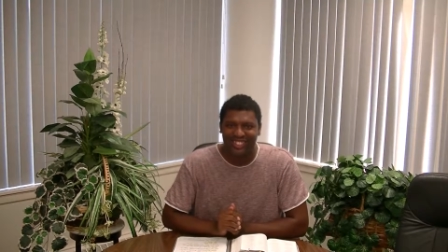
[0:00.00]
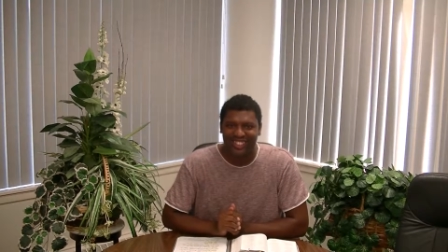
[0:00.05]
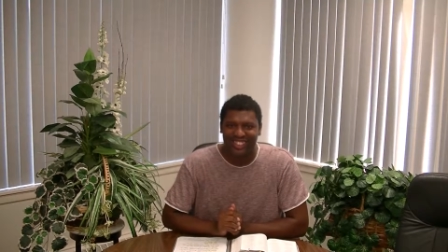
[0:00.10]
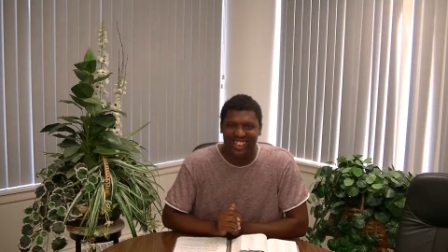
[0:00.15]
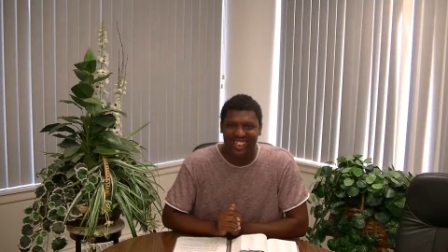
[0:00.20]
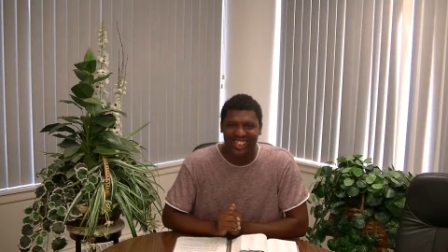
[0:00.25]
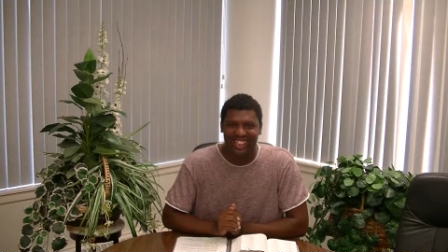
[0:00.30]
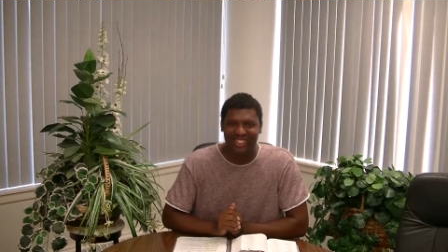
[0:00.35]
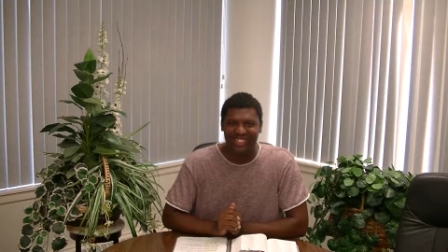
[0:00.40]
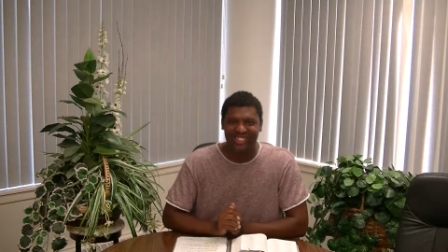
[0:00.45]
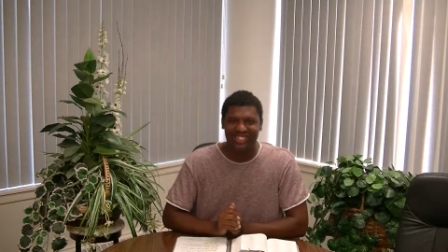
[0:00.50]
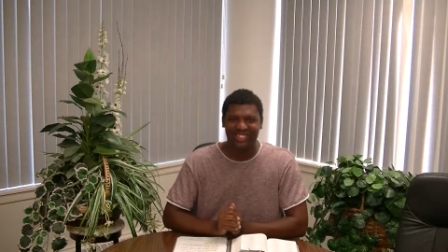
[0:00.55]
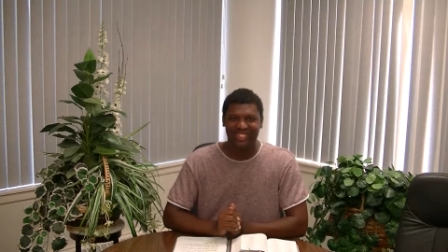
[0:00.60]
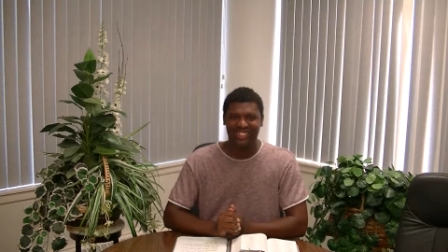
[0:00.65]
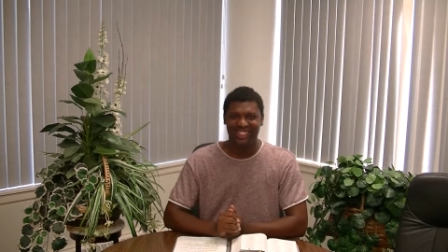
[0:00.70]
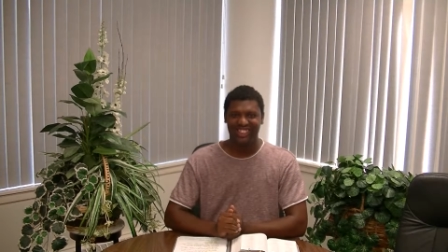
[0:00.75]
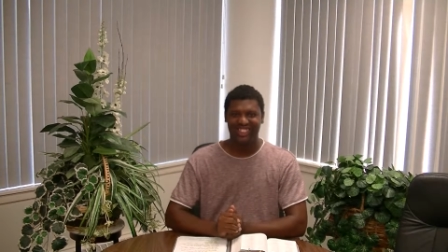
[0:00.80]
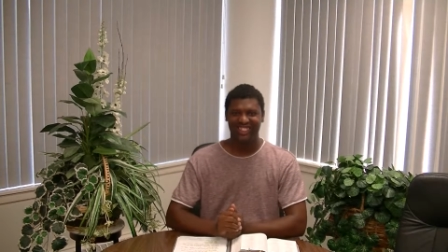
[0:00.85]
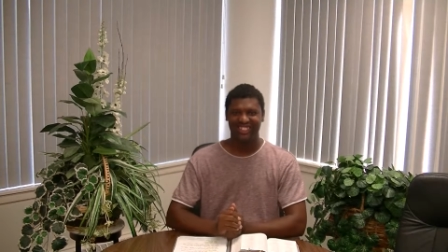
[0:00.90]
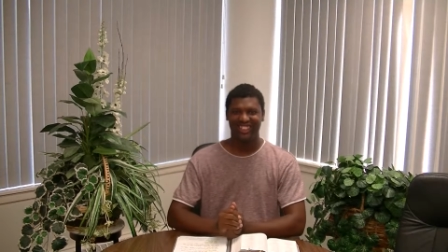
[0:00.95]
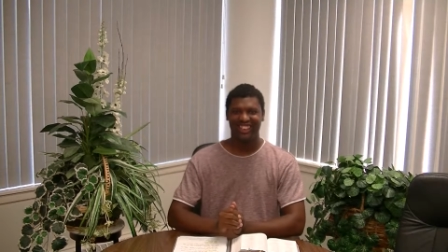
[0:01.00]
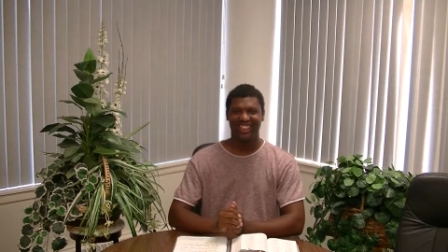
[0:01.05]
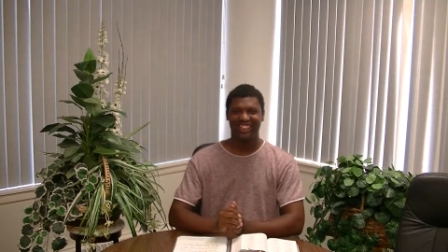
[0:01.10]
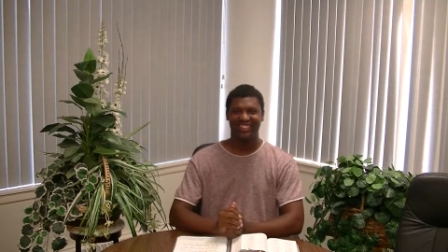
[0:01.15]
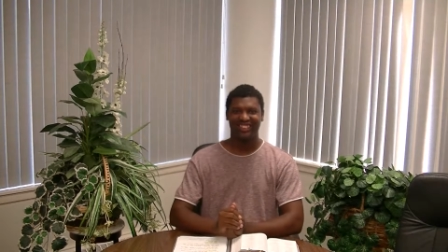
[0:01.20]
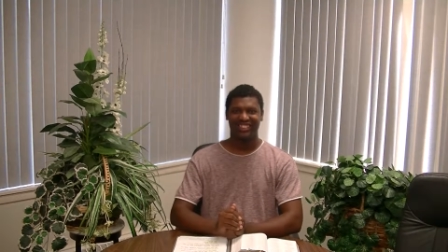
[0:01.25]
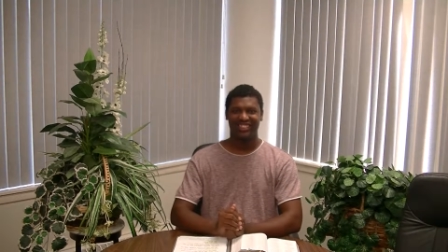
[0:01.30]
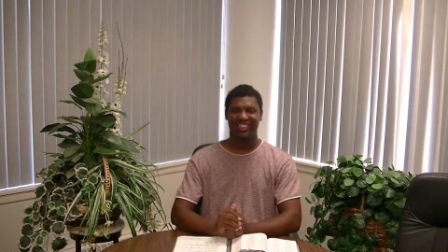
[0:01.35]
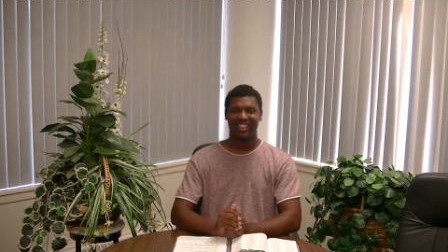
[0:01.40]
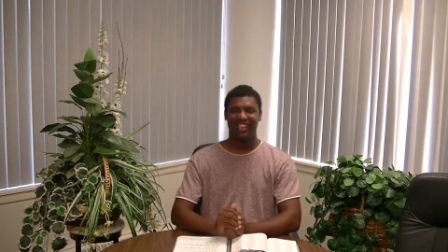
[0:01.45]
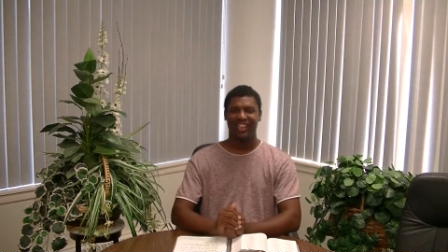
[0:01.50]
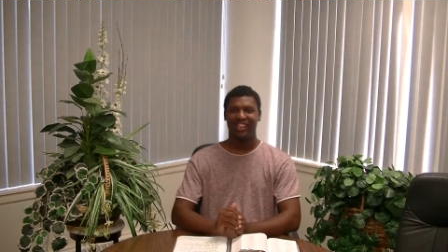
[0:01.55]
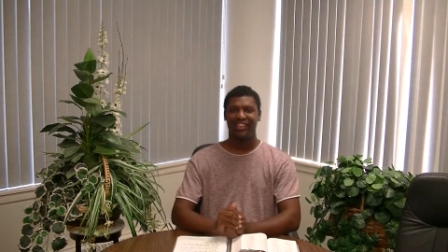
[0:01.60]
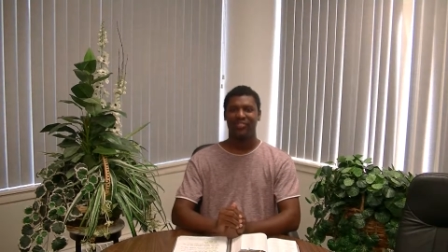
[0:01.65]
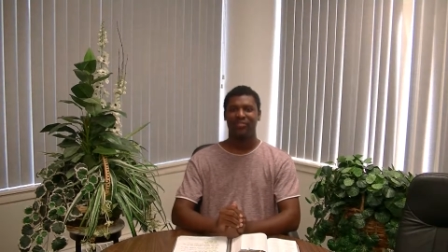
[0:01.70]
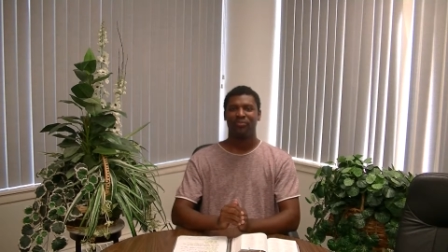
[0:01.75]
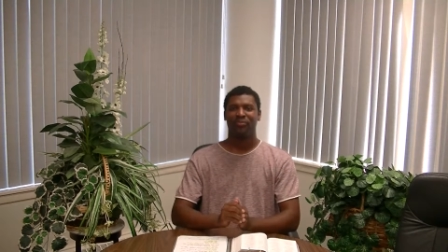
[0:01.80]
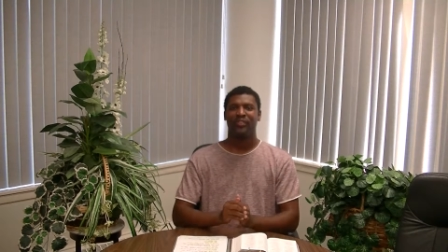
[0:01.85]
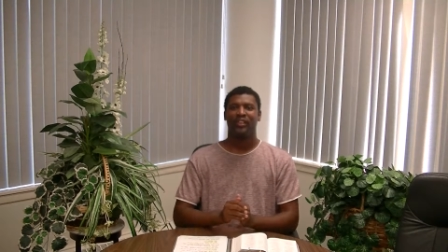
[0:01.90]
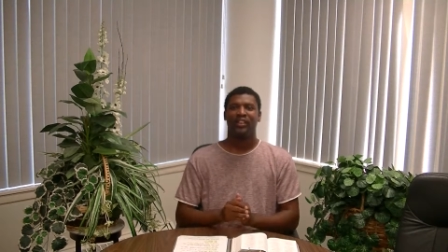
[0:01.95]
glad that you tuned in today.
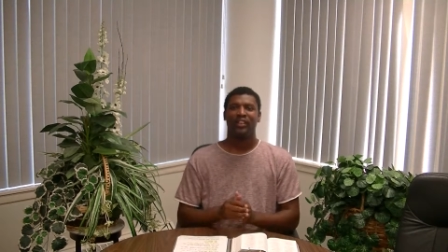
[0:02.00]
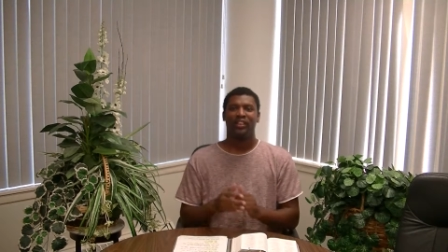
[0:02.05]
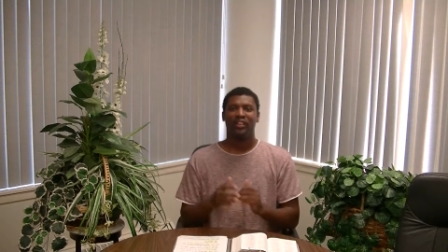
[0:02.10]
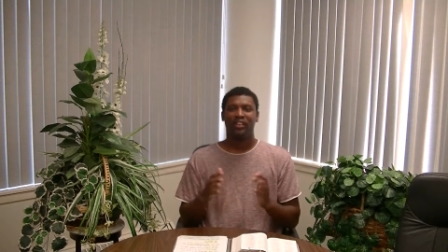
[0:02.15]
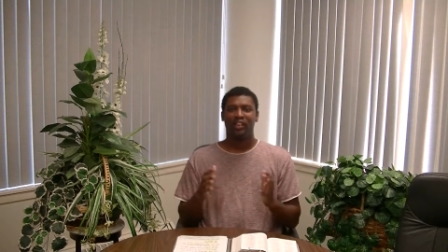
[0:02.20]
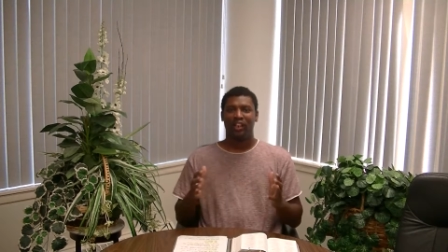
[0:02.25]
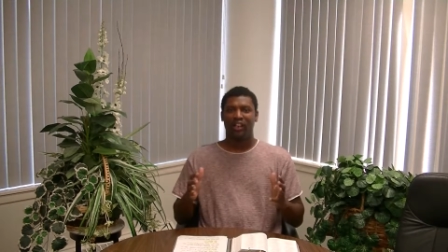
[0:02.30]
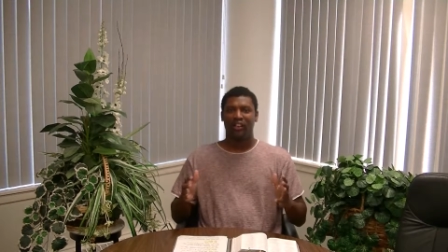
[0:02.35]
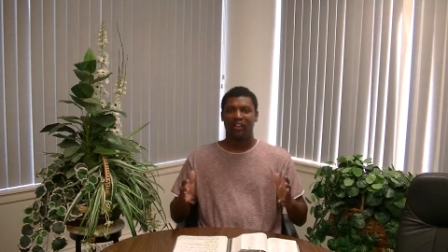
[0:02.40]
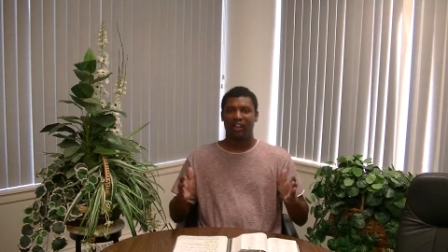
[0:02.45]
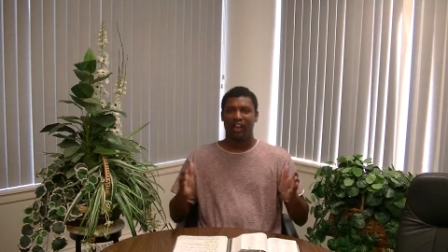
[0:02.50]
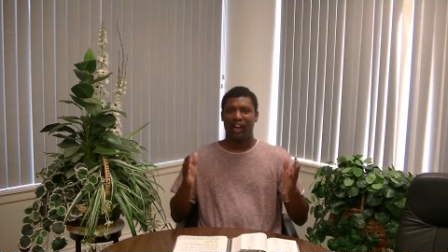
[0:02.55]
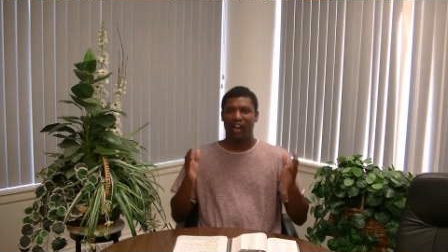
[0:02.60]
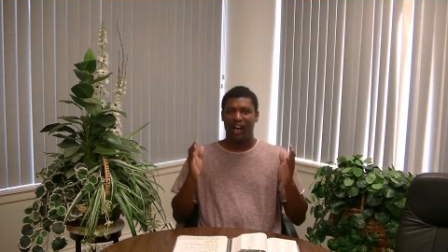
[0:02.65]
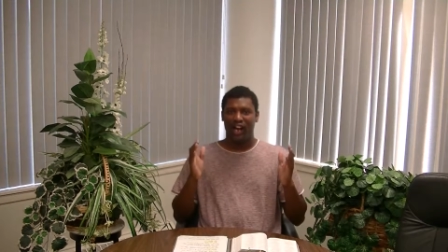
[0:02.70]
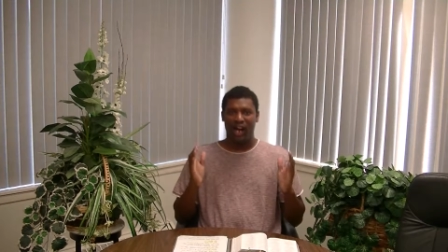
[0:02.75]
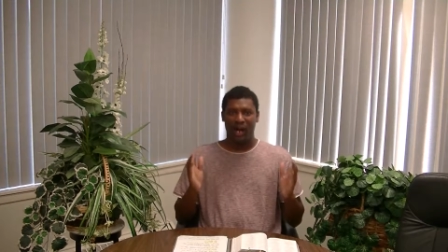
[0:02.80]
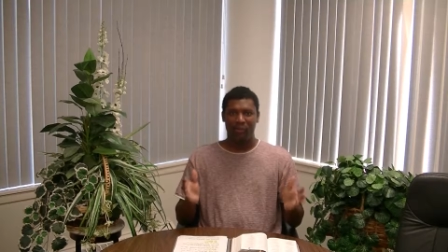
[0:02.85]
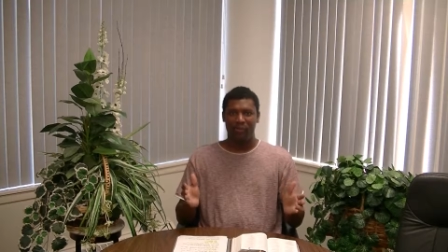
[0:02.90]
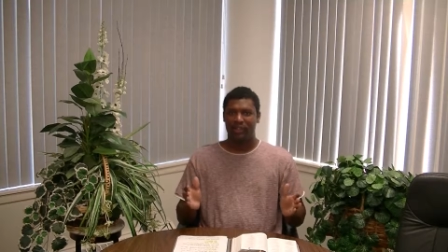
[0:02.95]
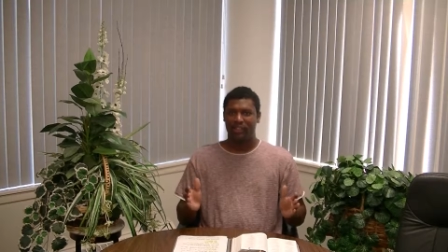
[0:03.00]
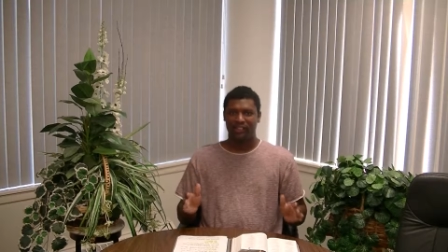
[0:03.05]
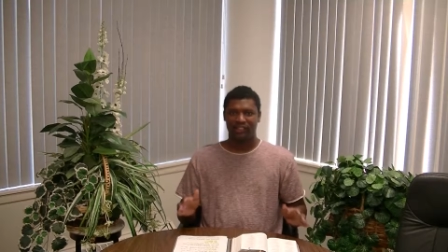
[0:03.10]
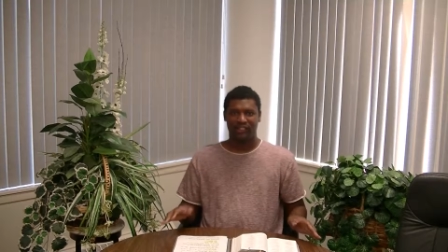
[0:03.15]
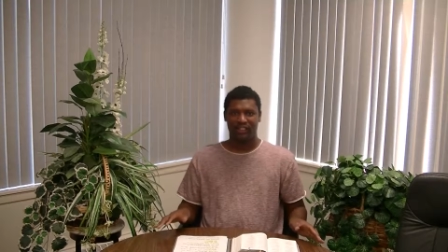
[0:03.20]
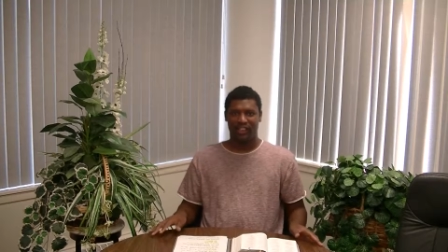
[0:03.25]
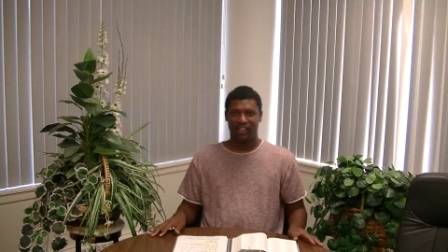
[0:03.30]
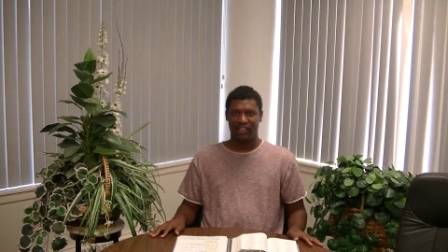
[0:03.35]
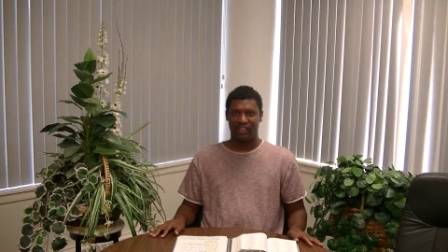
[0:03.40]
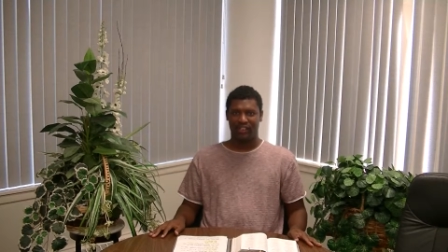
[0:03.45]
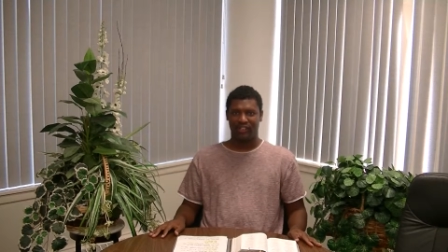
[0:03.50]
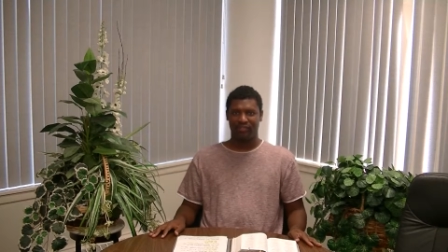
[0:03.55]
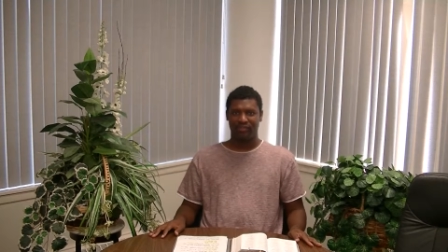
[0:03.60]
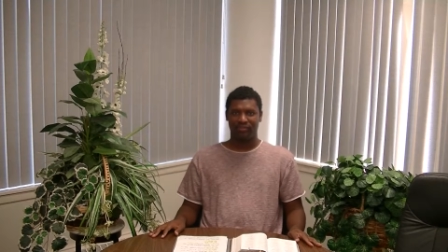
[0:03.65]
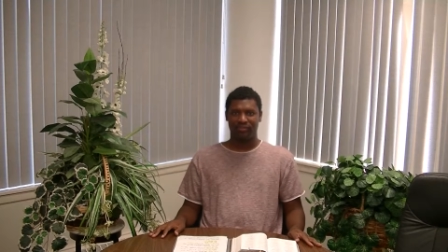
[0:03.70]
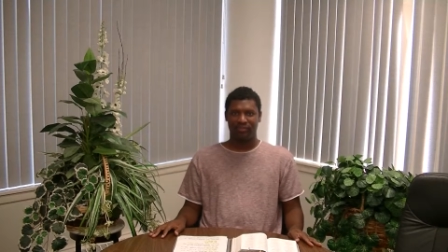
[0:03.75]
You know, I'm excited.